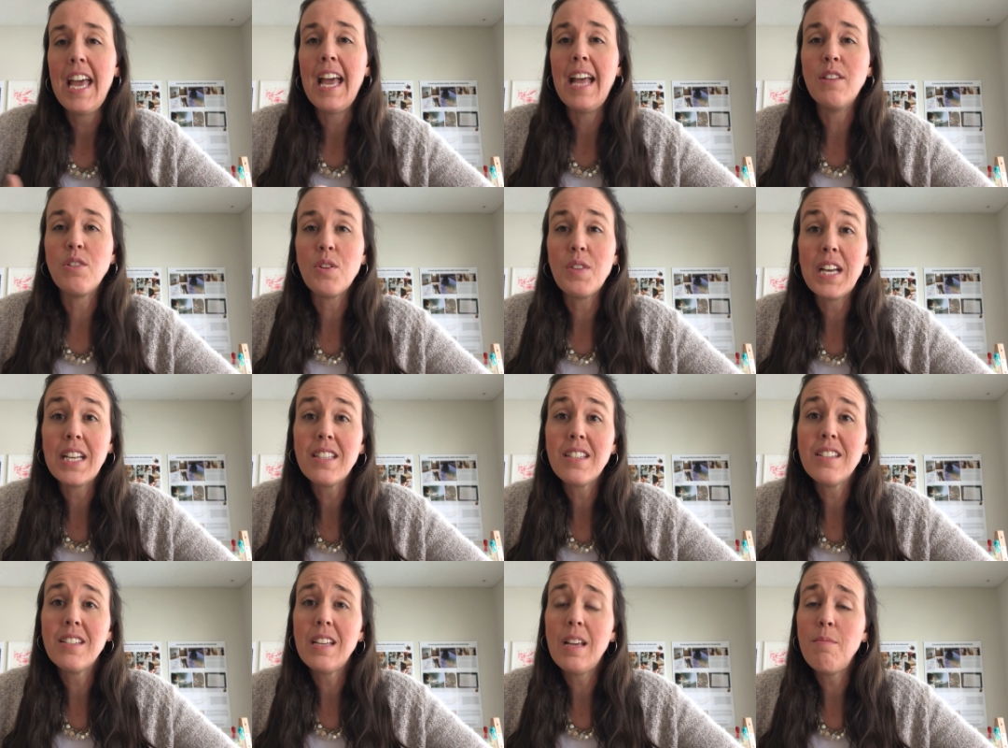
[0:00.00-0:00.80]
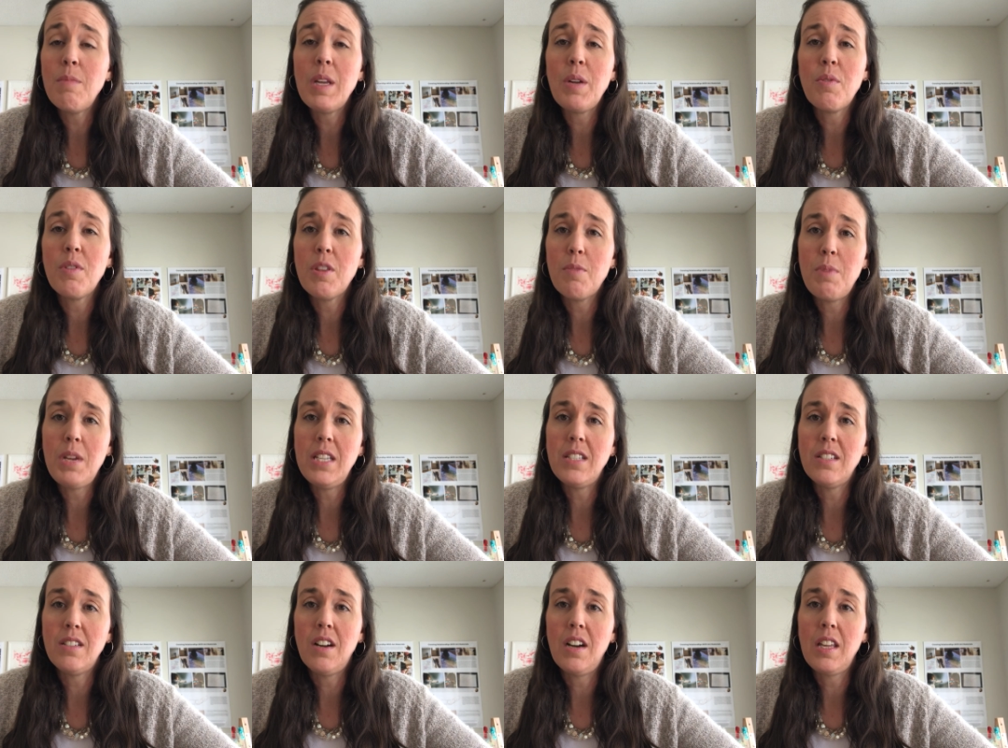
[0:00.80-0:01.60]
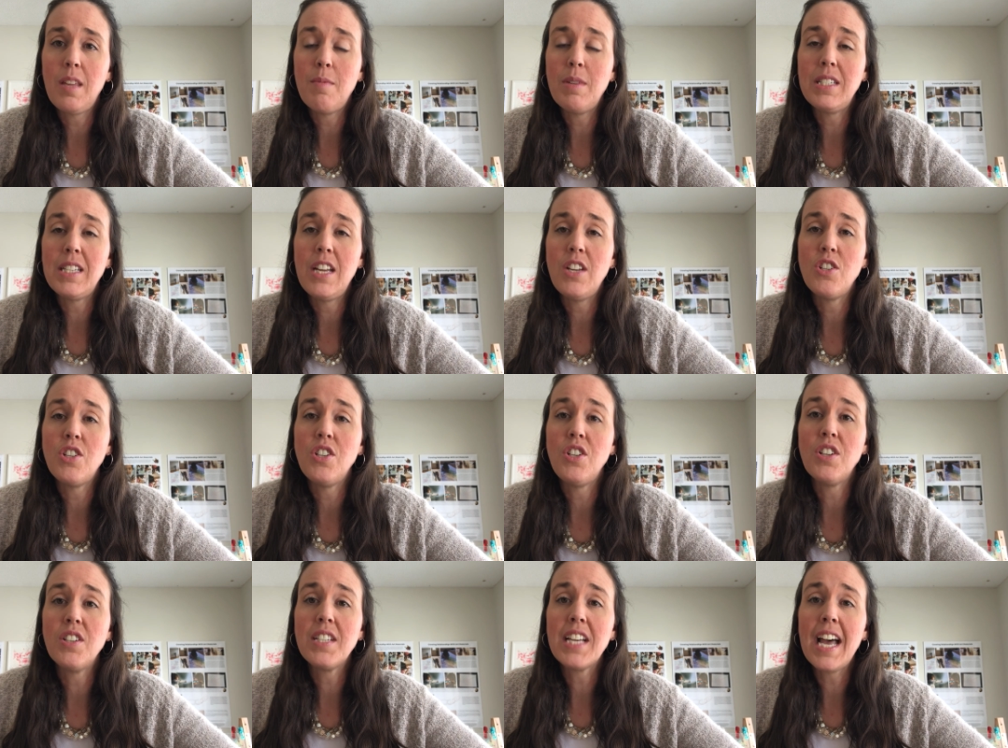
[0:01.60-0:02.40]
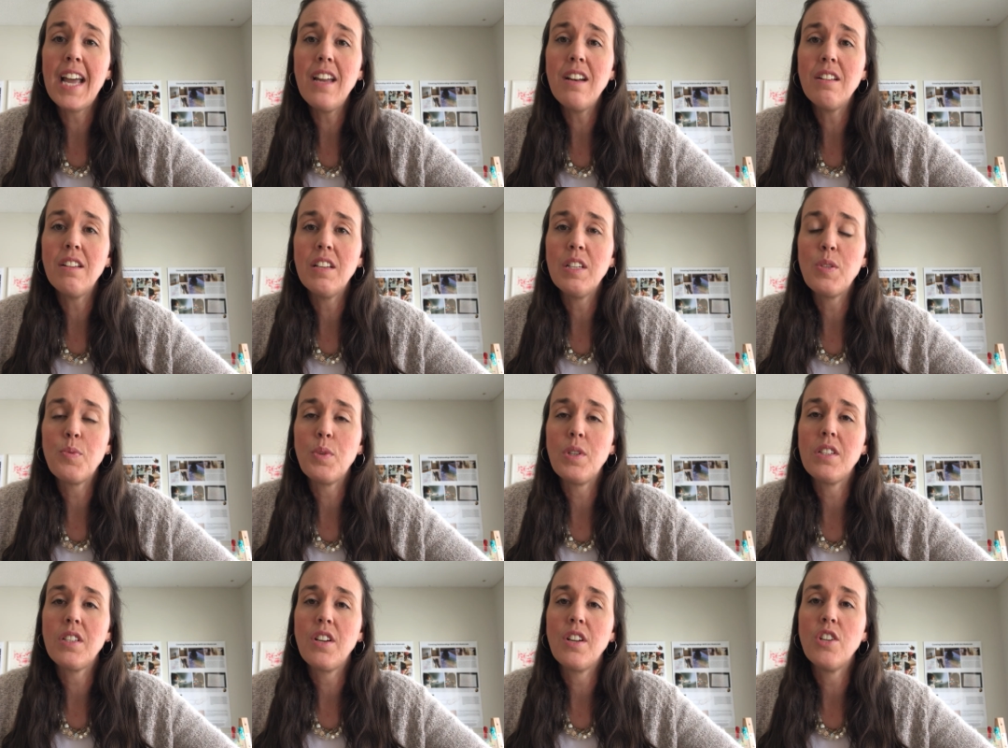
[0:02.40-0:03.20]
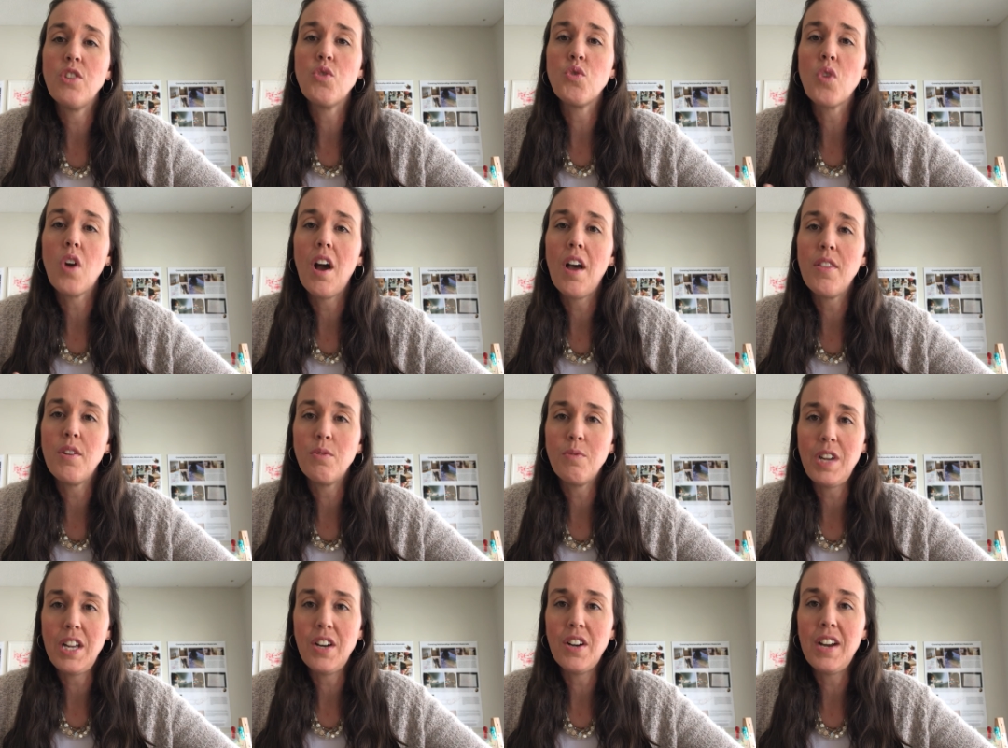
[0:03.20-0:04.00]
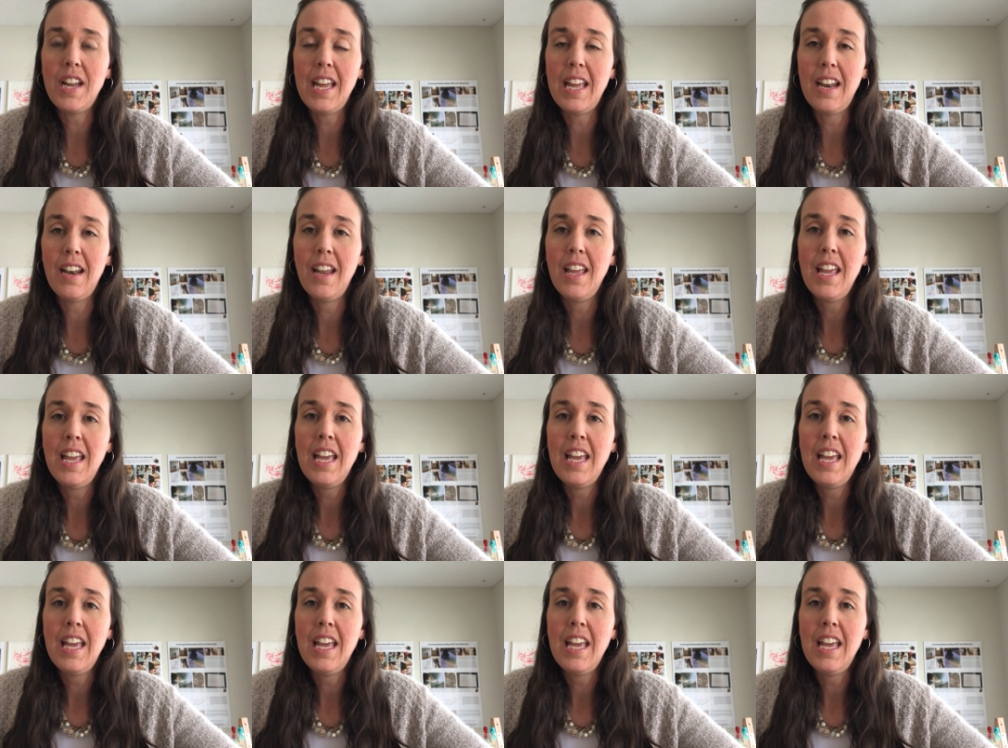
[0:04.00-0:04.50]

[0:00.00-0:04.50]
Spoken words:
And so that's the same thing with a piece of documentation. Your title is what's going to draw the reader in,